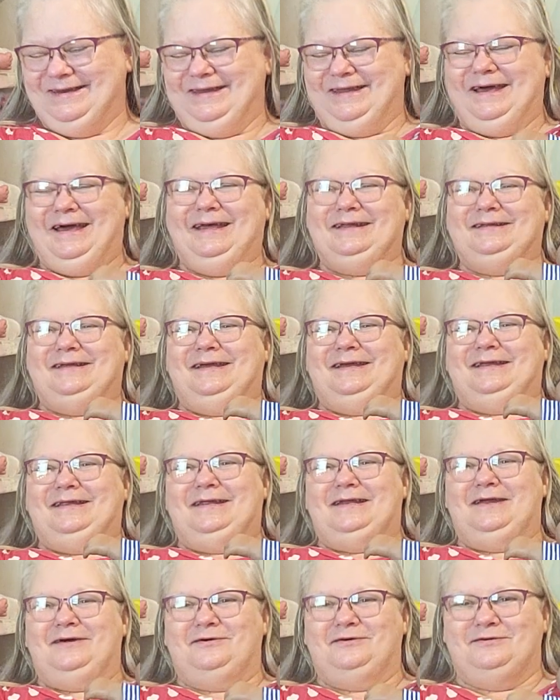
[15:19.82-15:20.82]
not
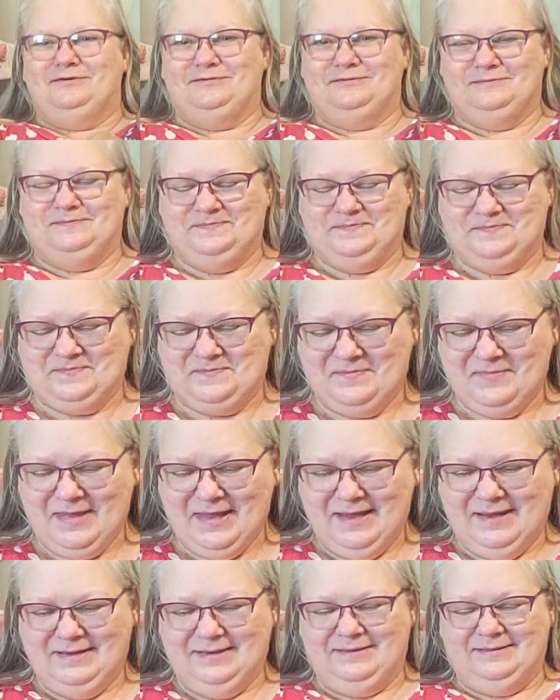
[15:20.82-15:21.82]
getting old.
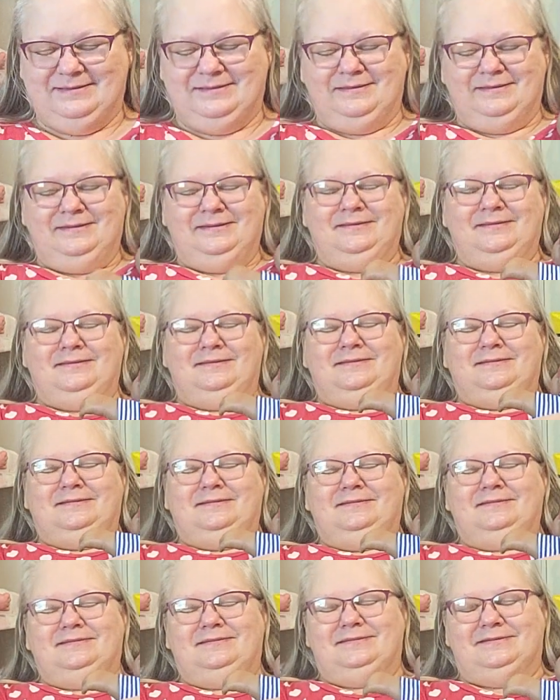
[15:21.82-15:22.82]

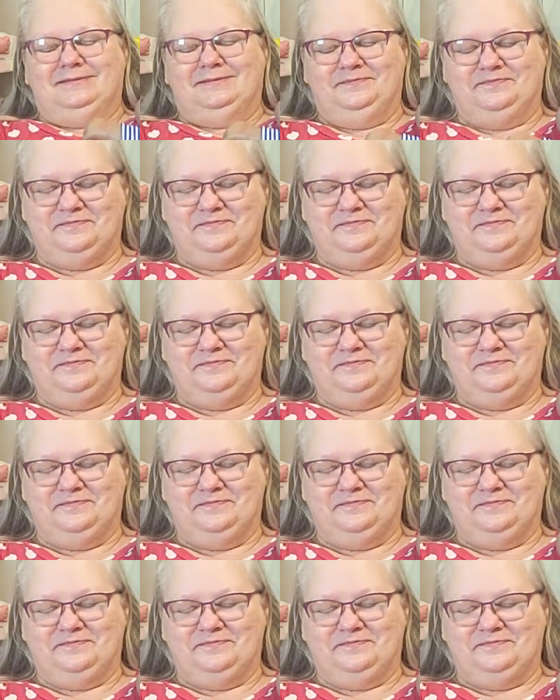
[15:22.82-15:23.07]
Oh,